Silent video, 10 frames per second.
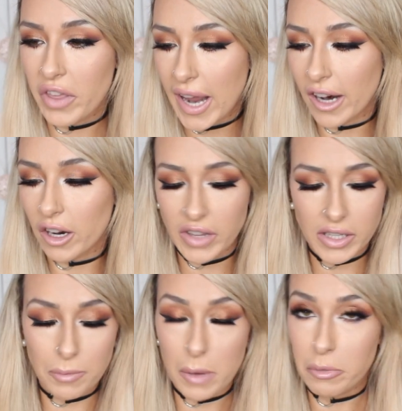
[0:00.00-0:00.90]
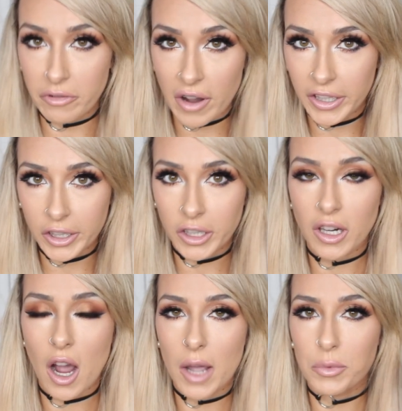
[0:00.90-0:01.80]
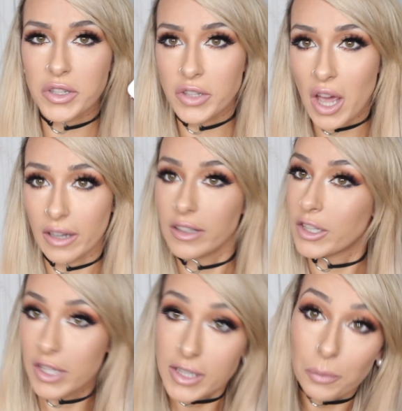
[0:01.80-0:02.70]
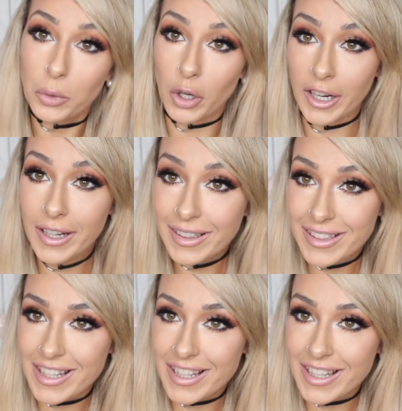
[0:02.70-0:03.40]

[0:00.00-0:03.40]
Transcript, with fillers: with eir, that's my provider. I was entitled to this upgrade.